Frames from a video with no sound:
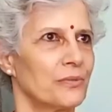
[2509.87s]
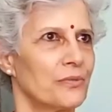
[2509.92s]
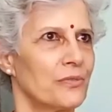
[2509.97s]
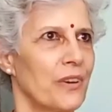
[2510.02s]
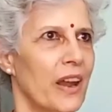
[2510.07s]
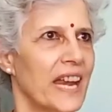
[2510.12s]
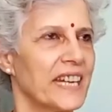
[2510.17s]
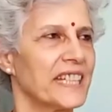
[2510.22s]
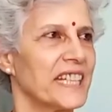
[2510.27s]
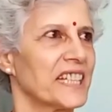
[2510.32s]

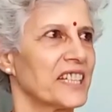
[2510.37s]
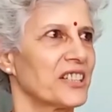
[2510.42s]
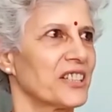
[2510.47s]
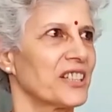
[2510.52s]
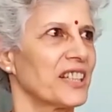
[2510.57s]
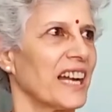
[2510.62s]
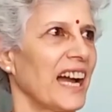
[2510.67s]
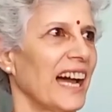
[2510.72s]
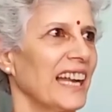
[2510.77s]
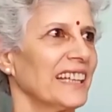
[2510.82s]

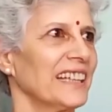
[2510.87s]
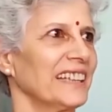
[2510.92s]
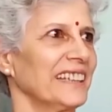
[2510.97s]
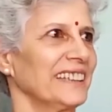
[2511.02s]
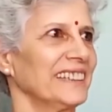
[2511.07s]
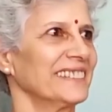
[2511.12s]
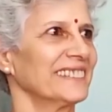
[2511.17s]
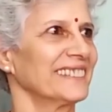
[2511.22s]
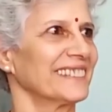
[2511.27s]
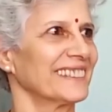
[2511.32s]
reddish color.
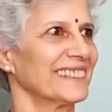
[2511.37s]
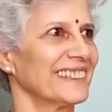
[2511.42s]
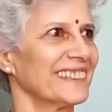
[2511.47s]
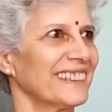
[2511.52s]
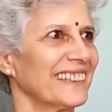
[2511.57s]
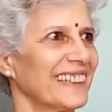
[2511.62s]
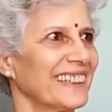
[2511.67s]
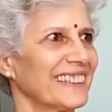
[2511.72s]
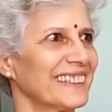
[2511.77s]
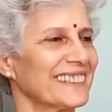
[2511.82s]
You know,
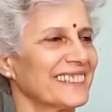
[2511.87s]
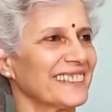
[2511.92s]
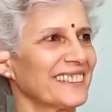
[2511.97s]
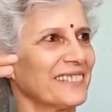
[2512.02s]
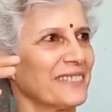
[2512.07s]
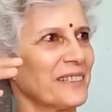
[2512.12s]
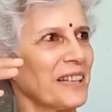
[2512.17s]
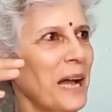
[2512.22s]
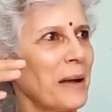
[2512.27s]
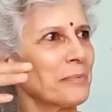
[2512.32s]
it sort
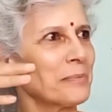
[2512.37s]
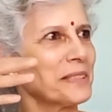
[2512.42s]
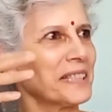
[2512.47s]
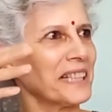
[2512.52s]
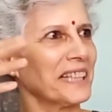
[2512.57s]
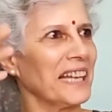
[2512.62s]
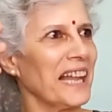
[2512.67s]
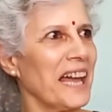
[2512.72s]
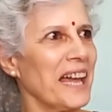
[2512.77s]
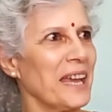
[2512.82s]
of comes
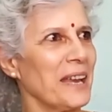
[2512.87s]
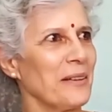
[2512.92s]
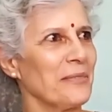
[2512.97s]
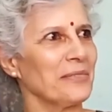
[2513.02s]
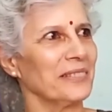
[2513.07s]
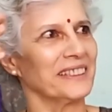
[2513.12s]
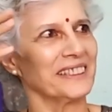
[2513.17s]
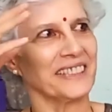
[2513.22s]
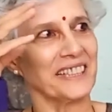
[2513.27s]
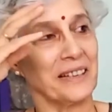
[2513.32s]
alive
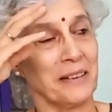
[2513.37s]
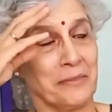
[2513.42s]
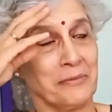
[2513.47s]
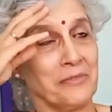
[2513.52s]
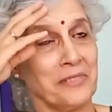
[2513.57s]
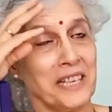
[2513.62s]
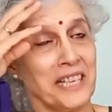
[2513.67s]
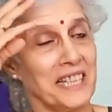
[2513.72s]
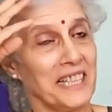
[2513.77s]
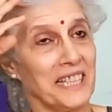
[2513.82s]
and
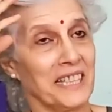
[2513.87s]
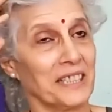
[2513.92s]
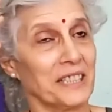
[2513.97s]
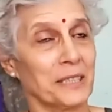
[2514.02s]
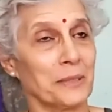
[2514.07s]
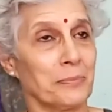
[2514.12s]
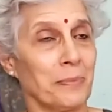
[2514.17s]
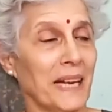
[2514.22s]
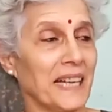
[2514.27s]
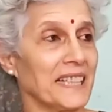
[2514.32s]
really
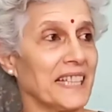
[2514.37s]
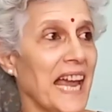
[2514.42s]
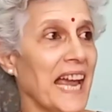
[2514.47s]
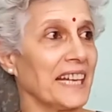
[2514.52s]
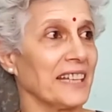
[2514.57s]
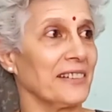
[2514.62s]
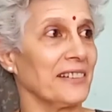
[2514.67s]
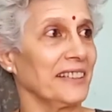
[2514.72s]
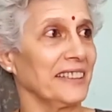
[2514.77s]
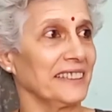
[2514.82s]

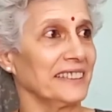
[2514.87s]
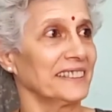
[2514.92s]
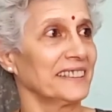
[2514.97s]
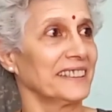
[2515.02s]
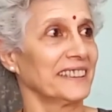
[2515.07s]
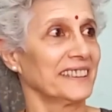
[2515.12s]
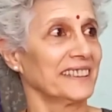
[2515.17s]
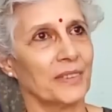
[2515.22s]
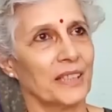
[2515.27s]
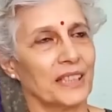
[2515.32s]
spectacular.
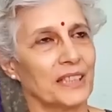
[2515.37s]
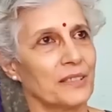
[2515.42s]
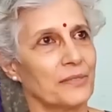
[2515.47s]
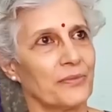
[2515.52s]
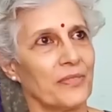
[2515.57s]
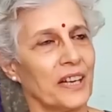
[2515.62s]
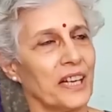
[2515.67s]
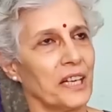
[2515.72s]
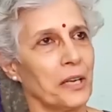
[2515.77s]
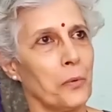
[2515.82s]
It's
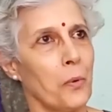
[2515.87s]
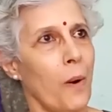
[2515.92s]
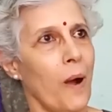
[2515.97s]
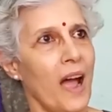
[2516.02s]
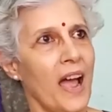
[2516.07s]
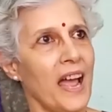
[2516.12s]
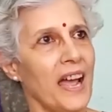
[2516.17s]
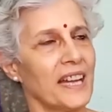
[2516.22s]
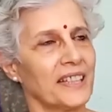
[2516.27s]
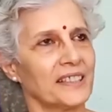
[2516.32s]
very
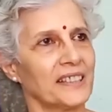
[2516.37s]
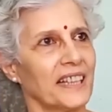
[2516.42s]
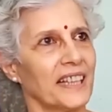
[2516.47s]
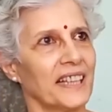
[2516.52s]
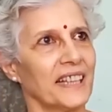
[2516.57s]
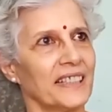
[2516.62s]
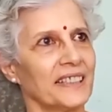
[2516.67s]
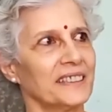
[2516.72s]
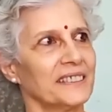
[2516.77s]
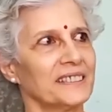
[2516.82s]
quiet
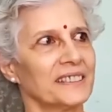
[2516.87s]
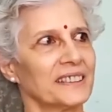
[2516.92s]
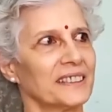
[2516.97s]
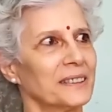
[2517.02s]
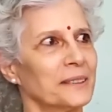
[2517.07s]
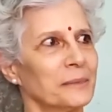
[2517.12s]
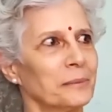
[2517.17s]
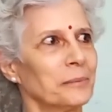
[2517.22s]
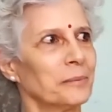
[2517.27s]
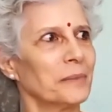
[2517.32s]
there.
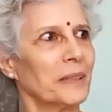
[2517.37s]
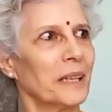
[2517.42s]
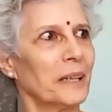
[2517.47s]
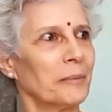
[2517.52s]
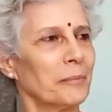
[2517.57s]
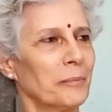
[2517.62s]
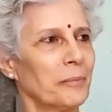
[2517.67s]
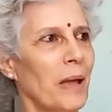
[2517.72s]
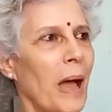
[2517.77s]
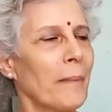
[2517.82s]
You
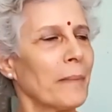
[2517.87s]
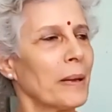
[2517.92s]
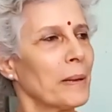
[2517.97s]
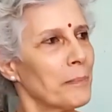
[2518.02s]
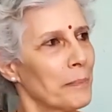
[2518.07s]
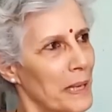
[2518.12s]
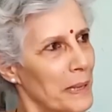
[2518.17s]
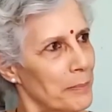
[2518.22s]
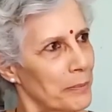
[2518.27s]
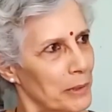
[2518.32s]
know, I mean,
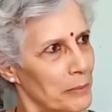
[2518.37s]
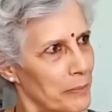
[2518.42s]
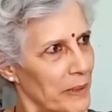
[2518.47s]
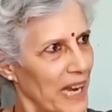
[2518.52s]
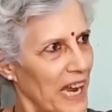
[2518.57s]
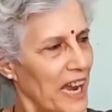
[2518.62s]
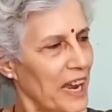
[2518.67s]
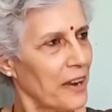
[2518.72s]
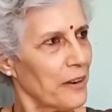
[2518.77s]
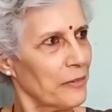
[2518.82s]
people
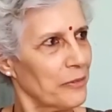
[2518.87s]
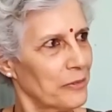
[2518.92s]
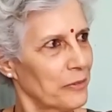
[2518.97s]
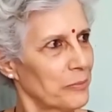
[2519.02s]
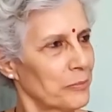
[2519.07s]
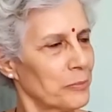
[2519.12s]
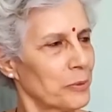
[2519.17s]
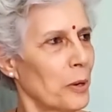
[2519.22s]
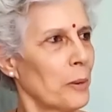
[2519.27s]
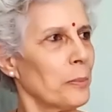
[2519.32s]
behave
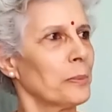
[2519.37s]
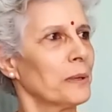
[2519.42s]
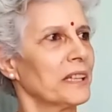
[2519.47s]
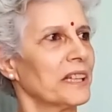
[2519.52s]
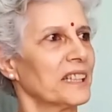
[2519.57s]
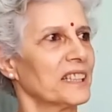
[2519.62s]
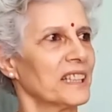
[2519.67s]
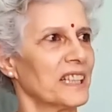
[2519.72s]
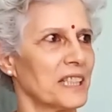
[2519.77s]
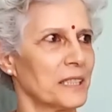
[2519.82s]
properly
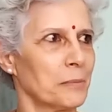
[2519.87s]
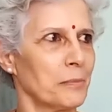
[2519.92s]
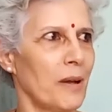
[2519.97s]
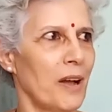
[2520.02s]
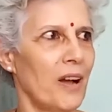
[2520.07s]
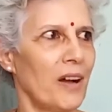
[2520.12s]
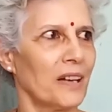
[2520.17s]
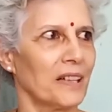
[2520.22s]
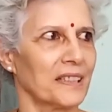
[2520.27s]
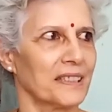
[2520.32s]
in these
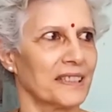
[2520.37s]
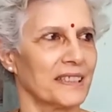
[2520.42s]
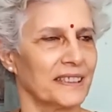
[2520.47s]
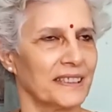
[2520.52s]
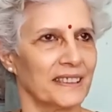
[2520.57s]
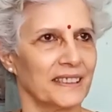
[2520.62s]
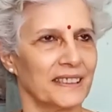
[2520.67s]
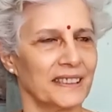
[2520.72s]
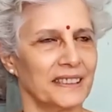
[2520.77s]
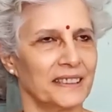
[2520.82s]
parks,
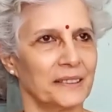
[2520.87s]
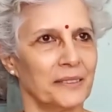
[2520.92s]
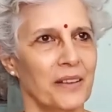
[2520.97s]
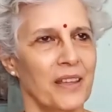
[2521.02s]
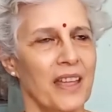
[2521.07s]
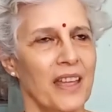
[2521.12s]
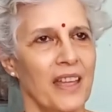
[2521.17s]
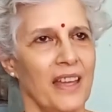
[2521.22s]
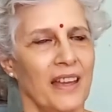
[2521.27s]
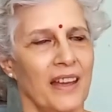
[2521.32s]
and
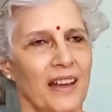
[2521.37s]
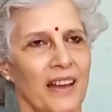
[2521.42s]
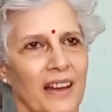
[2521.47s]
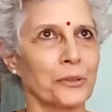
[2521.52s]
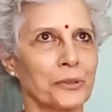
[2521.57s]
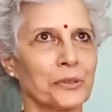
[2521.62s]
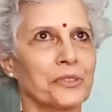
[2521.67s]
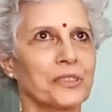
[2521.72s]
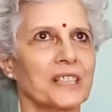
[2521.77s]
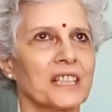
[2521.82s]

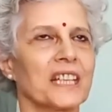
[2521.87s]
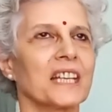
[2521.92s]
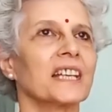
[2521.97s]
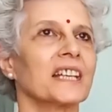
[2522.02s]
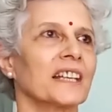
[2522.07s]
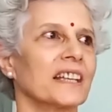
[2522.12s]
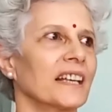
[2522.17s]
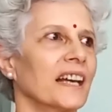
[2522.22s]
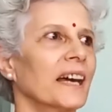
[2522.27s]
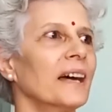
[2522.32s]
not to
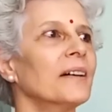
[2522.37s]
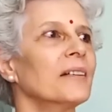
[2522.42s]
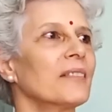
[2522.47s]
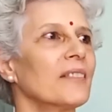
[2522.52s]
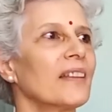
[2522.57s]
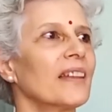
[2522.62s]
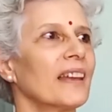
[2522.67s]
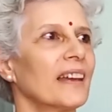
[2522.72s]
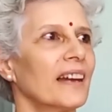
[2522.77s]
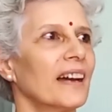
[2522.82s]
see.
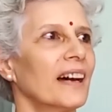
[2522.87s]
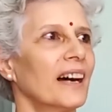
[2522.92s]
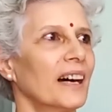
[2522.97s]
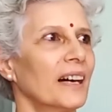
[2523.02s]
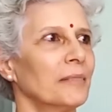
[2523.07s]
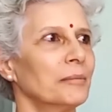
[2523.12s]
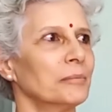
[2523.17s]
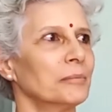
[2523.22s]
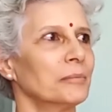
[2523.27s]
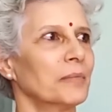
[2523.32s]
I
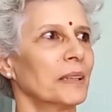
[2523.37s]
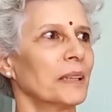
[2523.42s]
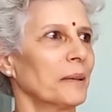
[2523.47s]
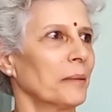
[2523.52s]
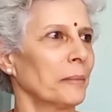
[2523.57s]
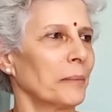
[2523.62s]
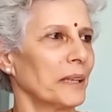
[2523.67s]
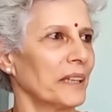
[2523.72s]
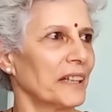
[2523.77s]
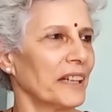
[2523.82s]

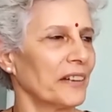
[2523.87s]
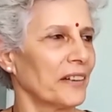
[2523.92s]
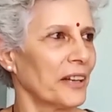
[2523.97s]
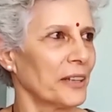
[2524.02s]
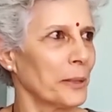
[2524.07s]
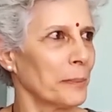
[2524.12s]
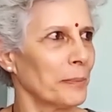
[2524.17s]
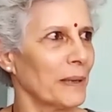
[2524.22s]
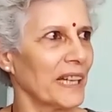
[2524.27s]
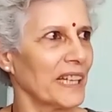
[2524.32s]
mean, there are
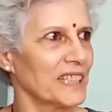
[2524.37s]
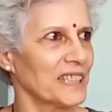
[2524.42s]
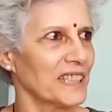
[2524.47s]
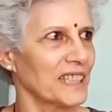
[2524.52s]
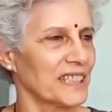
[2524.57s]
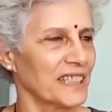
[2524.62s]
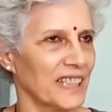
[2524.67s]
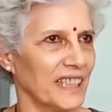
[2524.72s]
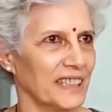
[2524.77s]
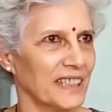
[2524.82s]
other
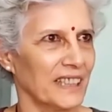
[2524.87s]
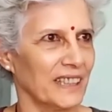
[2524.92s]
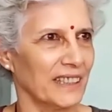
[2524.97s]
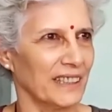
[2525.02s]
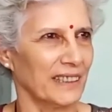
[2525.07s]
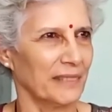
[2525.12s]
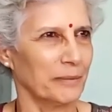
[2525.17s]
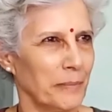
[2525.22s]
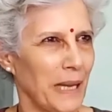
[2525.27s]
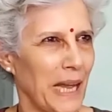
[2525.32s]
places that are
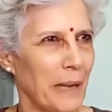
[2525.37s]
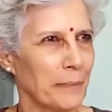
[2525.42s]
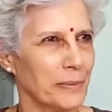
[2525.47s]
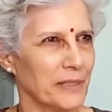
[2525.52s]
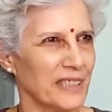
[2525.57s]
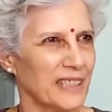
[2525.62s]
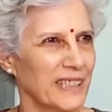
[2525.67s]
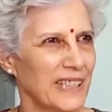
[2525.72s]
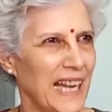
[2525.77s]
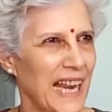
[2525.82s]

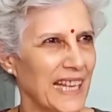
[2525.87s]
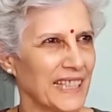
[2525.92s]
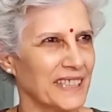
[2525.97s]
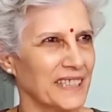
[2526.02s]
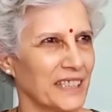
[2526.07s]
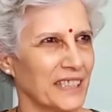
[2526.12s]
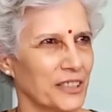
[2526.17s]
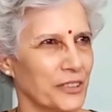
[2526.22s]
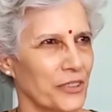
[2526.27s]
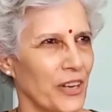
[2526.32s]
perhaps
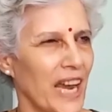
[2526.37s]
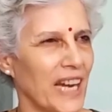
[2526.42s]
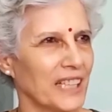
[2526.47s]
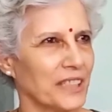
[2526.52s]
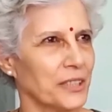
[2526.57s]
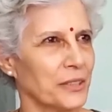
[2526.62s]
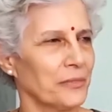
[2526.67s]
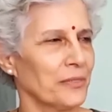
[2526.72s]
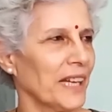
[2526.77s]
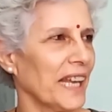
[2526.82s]
less
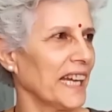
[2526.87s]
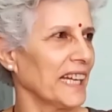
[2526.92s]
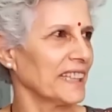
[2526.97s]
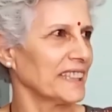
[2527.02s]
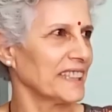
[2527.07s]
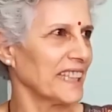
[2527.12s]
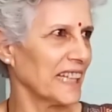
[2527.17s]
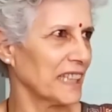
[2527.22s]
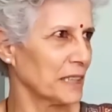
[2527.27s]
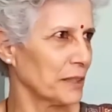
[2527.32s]
attractive, like
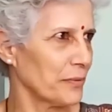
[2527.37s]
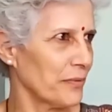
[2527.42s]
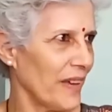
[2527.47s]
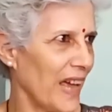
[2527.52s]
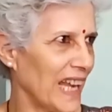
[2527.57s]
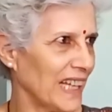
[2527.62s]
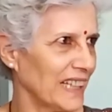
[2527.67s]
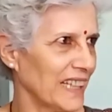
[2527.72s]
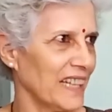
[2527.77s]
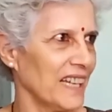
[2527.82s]
Death
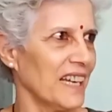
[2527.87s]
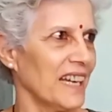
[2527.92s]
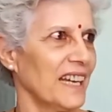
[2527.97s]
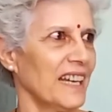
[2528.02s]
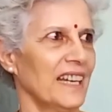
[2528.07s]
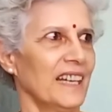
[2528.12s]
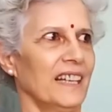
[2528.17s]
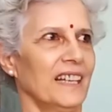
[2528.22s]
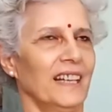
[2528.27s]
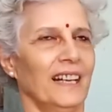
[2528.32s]
Valley,
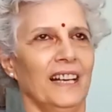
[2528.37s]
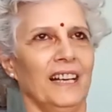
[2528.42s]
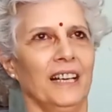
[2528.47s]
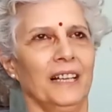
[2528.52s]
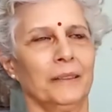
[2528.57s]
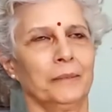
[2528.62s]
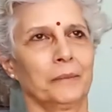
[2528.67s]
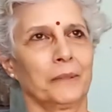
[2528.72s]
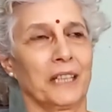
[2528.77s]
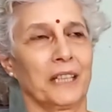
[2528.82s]

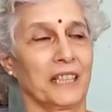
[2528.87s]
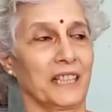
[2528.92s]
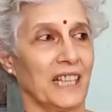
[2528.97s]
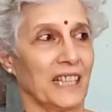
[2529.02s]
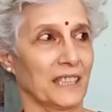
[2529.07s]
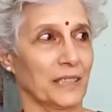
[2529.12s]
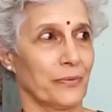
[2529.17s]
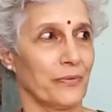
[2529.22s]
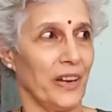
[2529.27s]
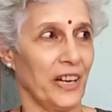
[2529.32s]
where it
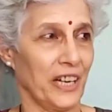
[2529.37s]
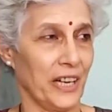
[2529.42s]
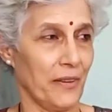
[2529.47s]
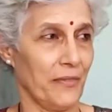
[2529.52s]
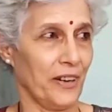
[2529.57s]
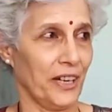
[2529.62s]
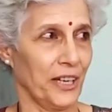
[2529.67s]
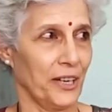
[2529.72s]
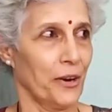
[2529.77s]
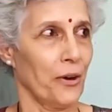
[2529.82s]
gets very,
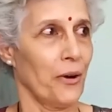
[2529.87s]
very